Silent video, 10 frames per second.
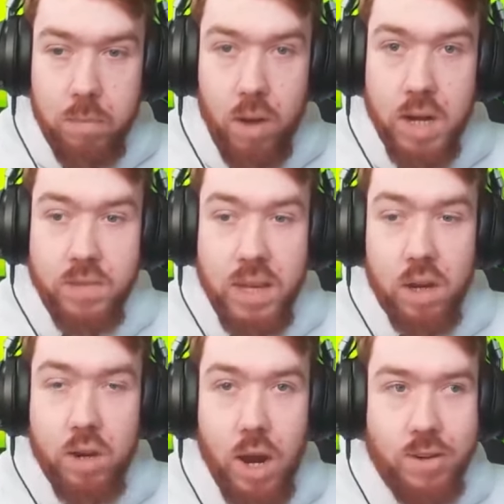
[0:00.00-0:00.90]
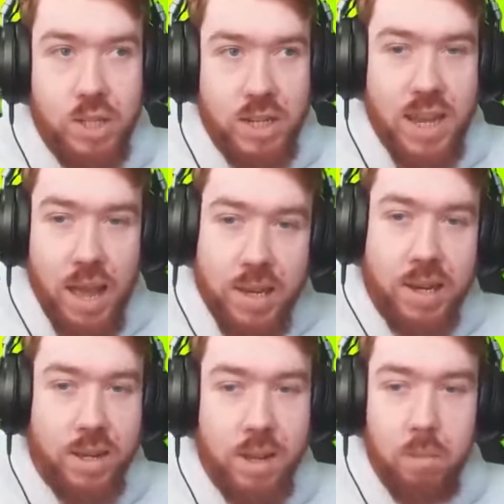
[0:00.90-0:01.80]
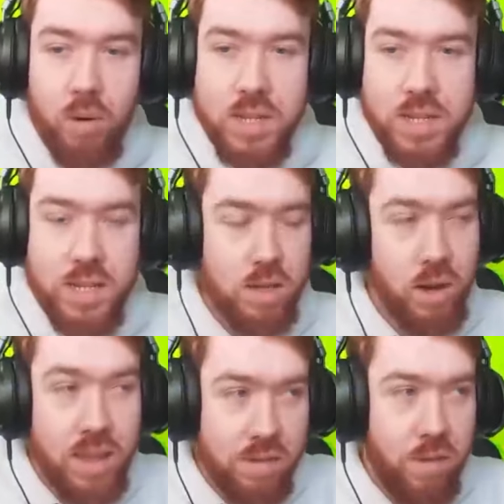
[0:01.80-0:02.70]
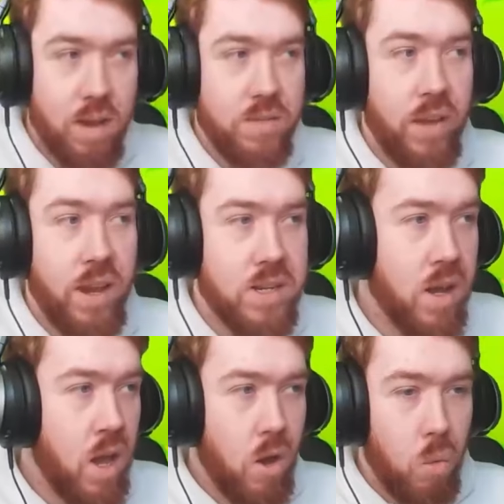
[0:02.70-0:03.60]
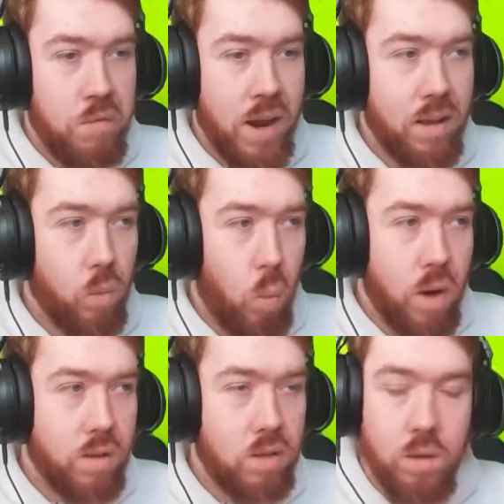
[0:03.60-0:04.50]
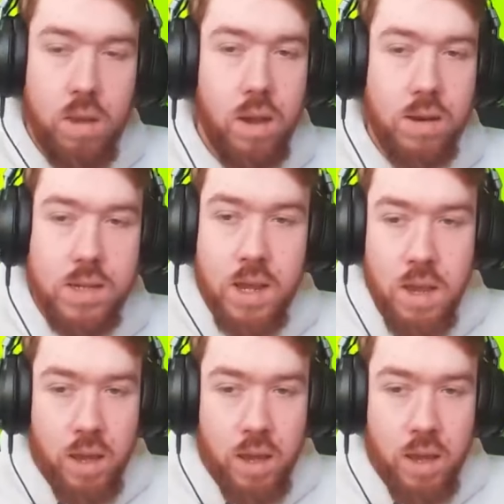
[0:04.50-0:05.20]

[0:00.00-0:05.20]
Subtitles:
Barn, if you get good RNG, can clear the bosses, or like the first phase, within like 1 or 2 turns.